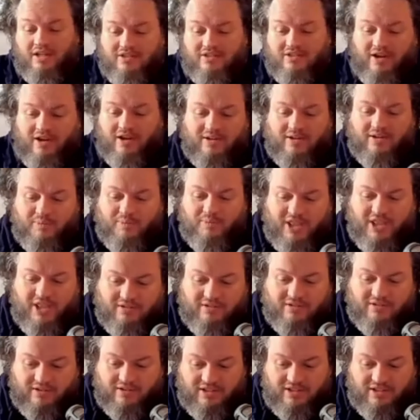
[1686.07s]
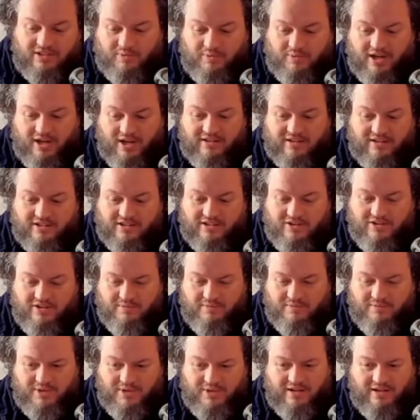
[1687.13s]
So I got, without going deep, there's
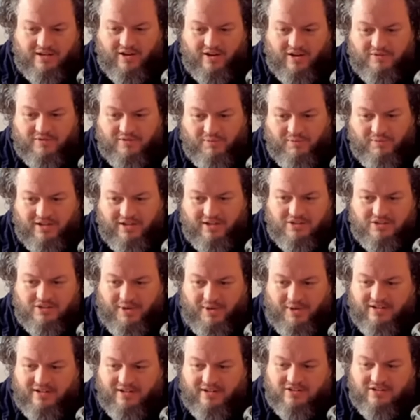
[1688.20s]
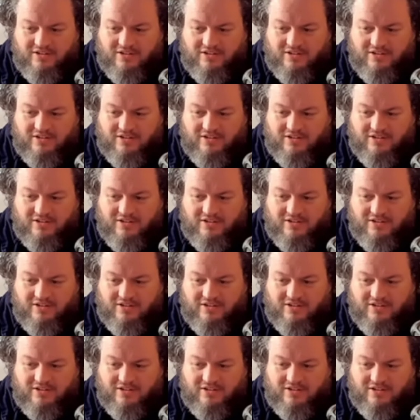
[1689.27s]
not been a lot of money spent.